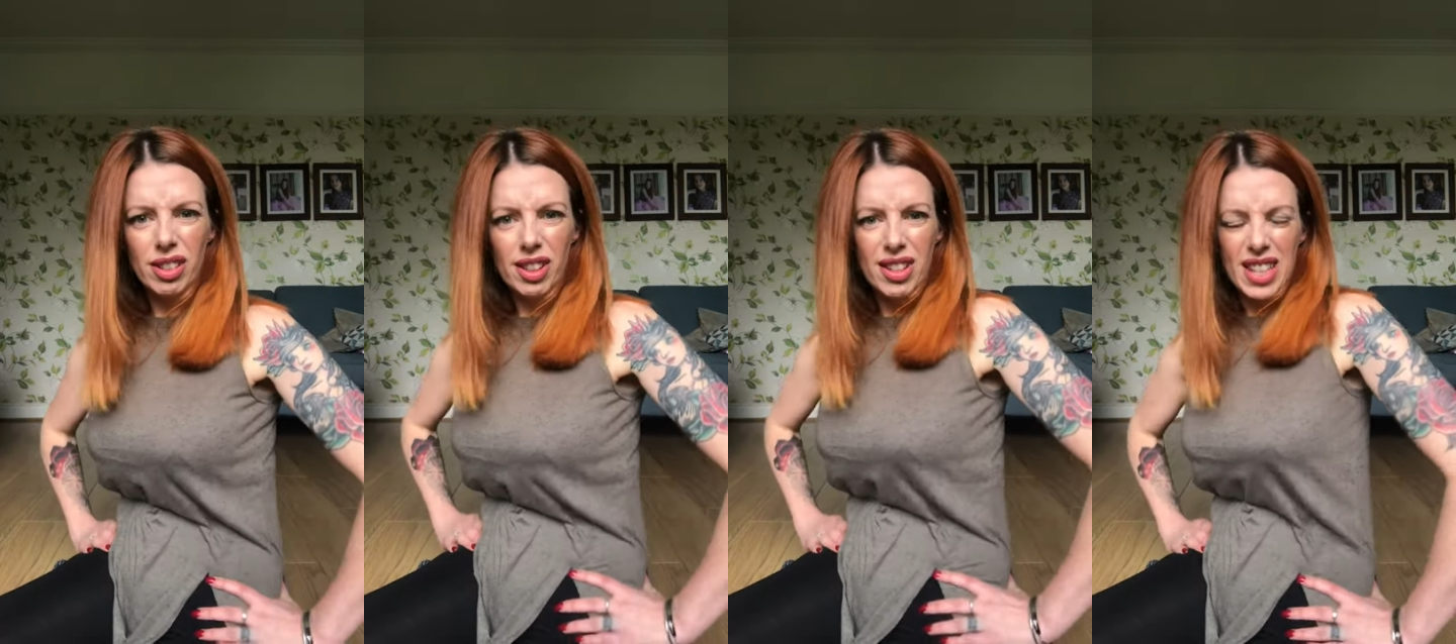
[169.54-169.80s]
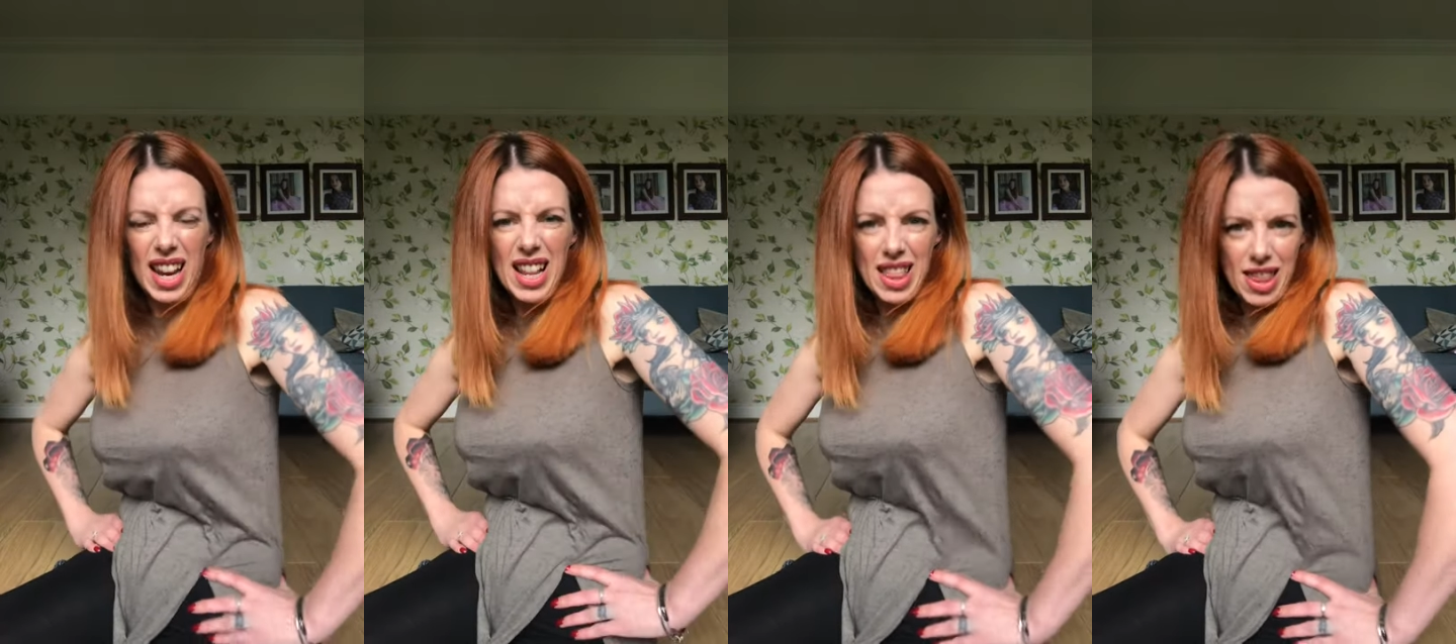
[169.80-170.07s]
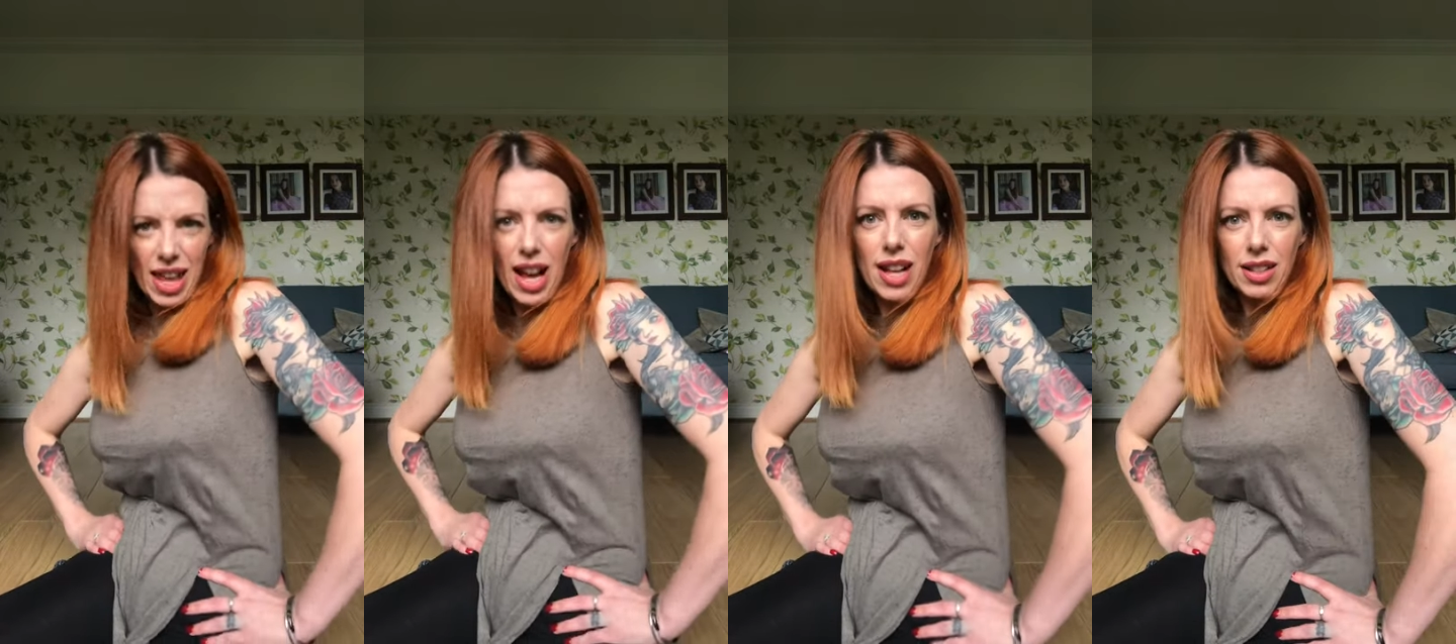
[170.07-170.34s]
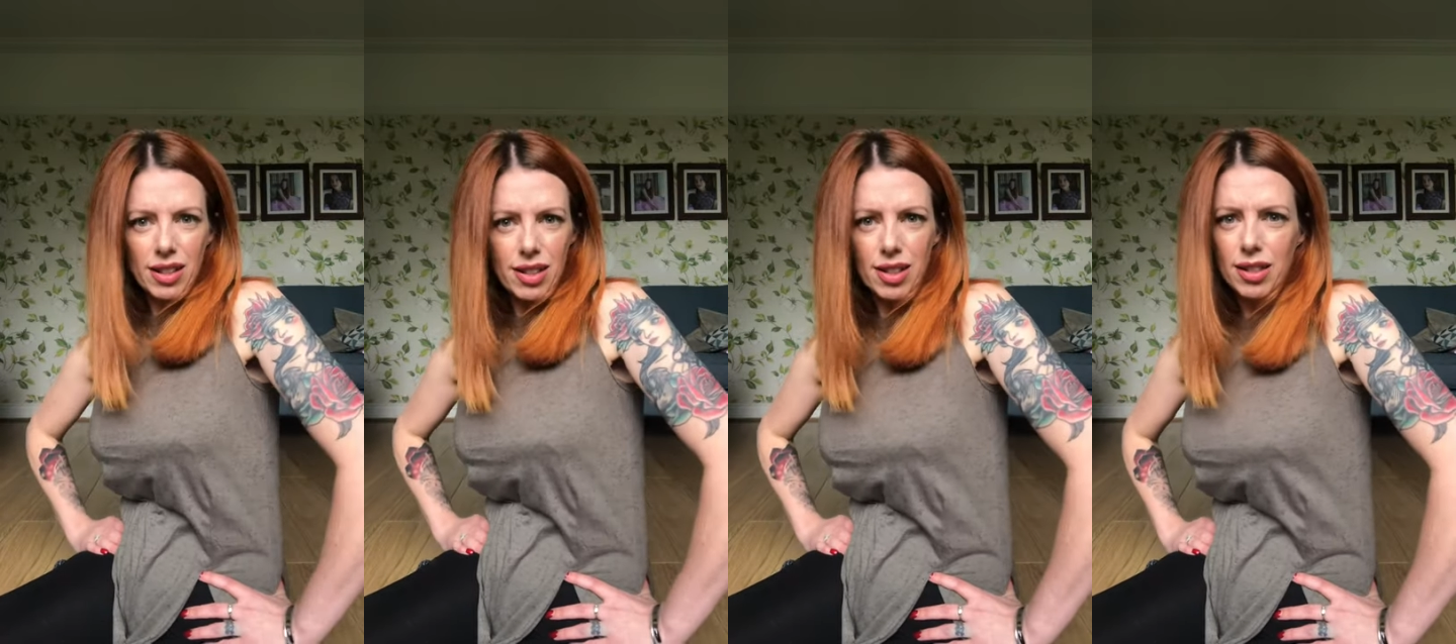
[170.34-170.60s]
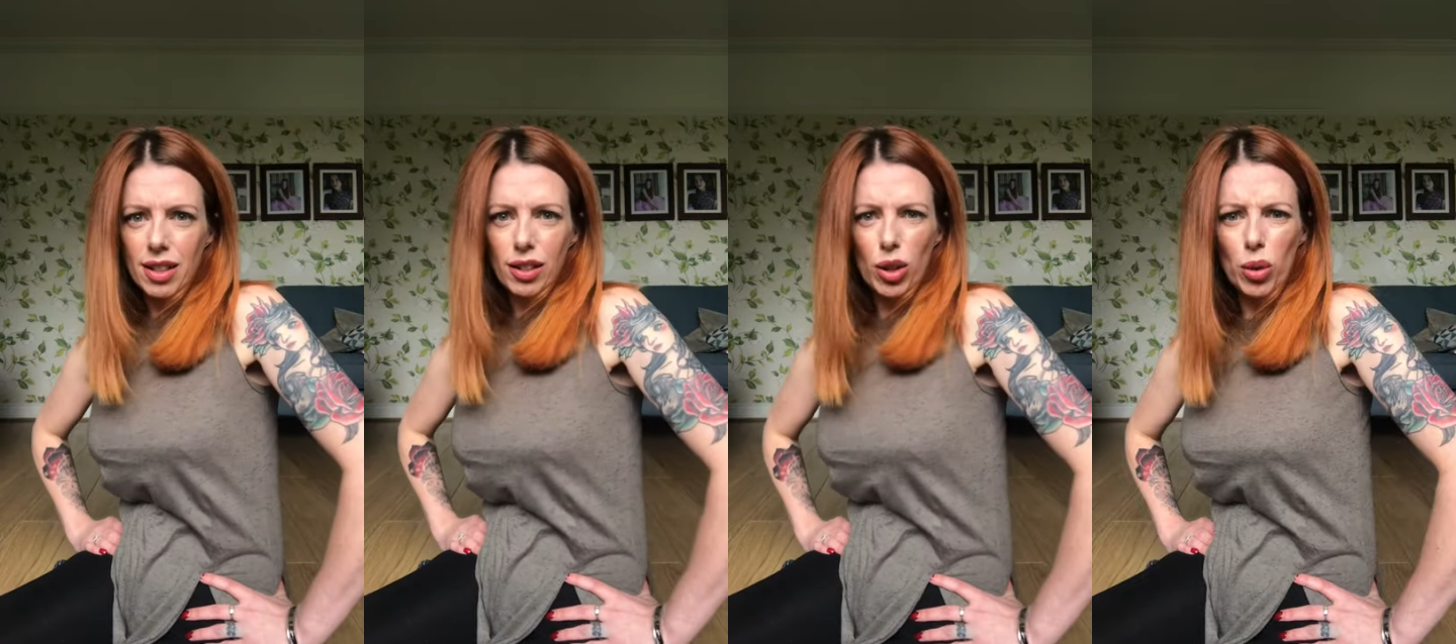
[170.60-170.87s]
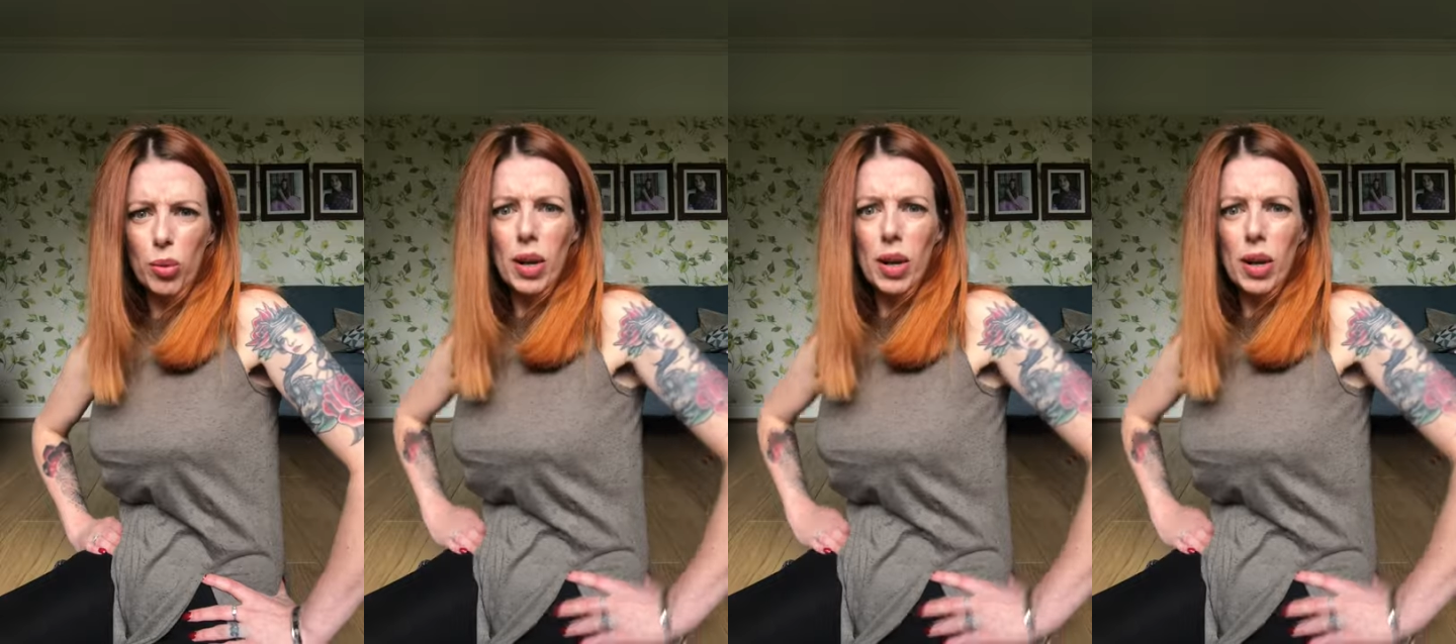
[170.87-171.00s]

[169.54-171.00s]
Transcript: saying that's your